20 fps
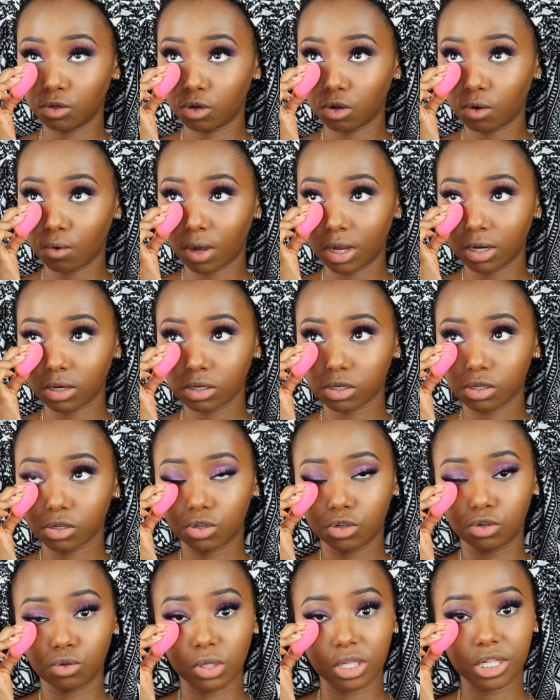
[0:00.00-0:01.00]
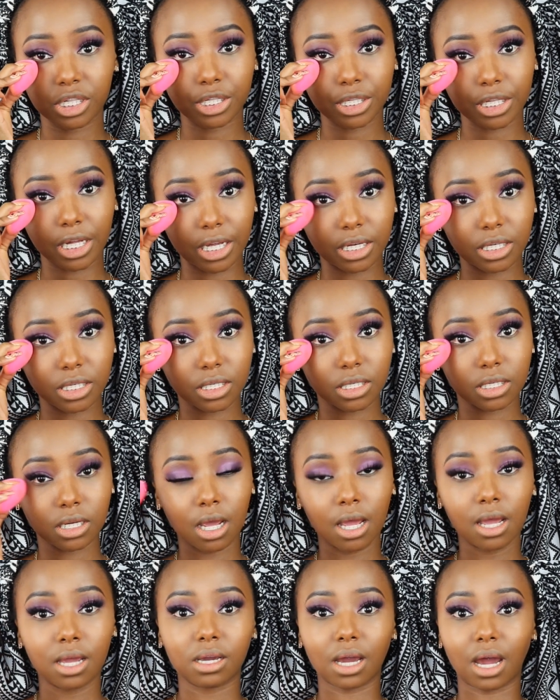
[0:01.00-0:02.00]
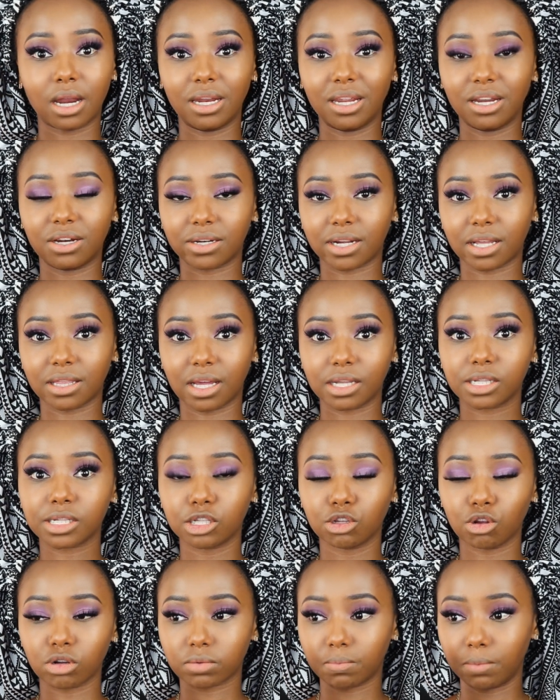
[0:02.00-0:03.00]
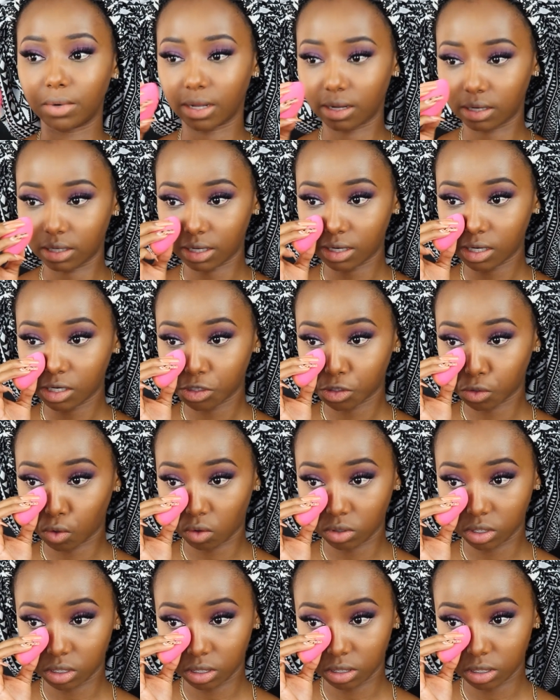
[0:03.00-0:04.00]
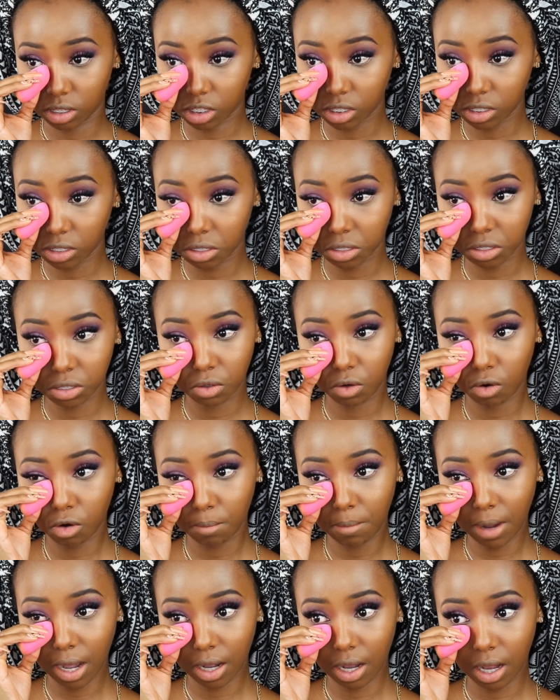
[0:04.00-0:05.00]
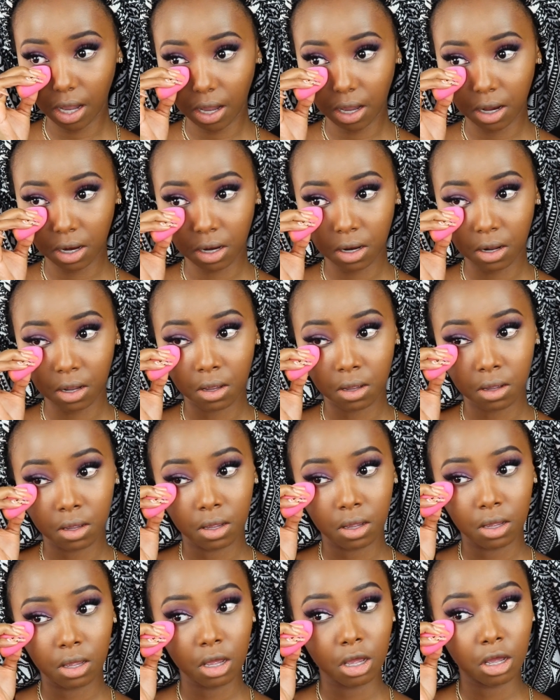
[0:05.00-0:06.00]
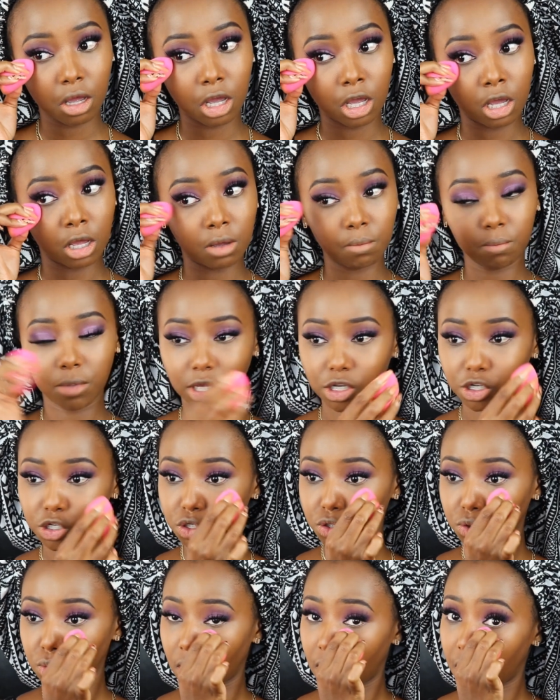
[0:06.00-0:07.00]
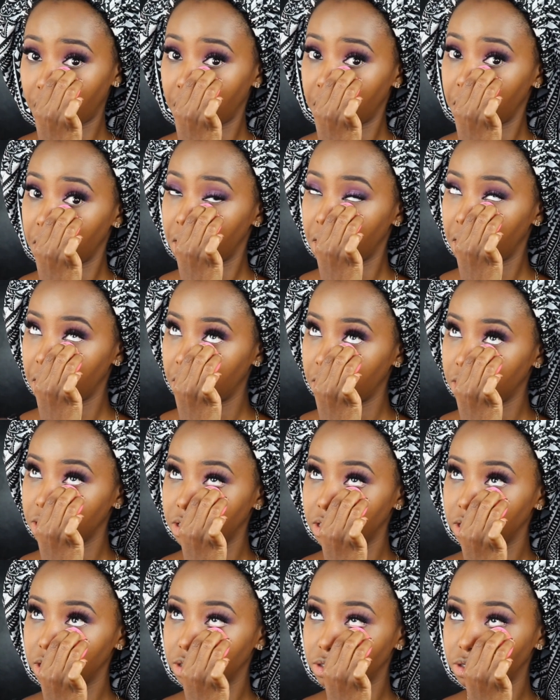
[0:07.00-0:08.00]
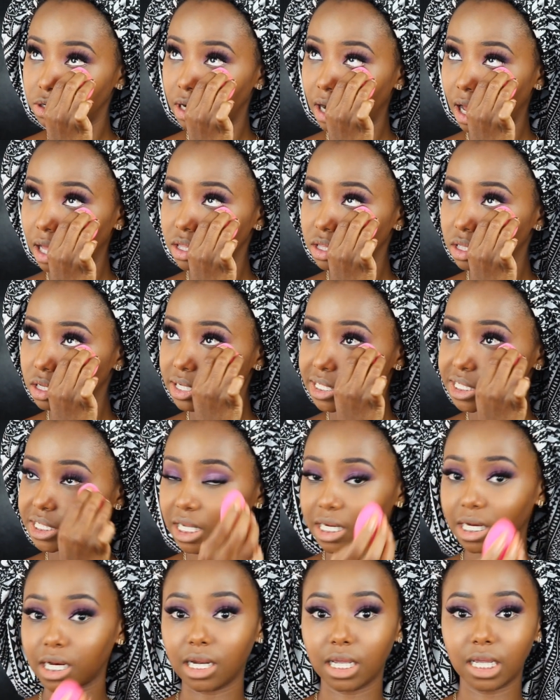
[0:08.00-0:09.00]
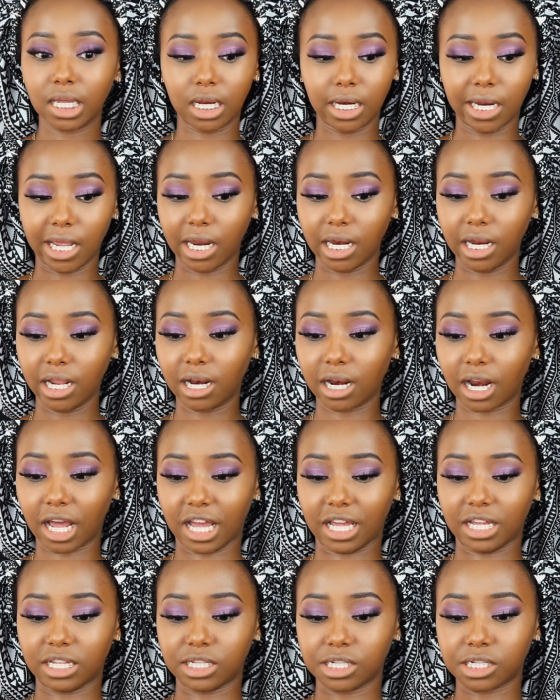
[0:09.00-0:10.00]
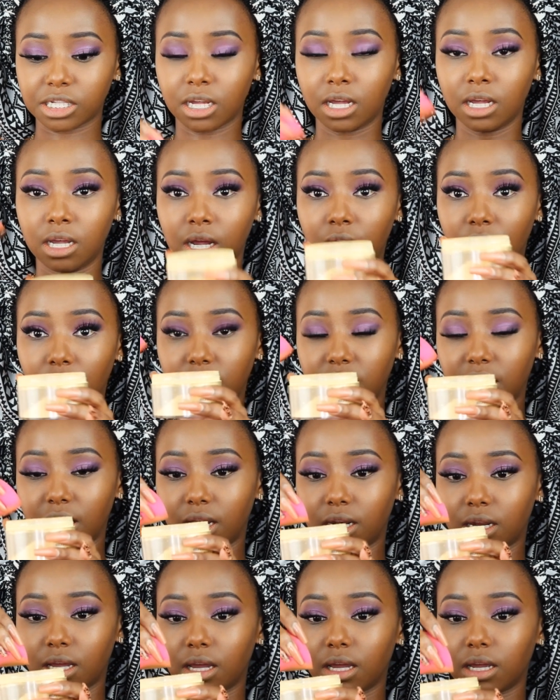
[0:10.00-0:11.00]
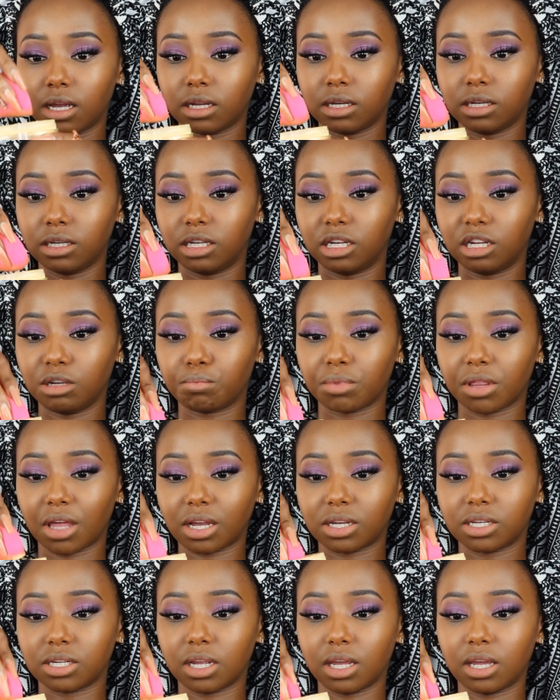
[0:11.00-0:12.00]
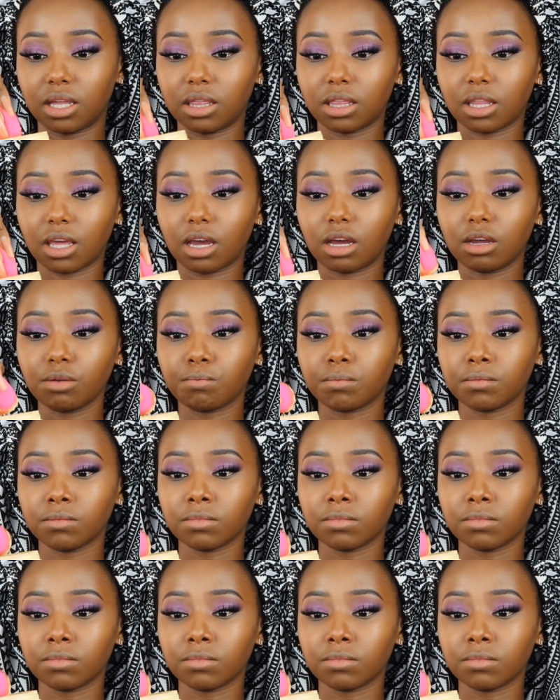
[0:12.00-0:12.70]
You don't want to set an area that's not blended, so just go back in, make sure there's nothing settling in any lines, and then dip that in there.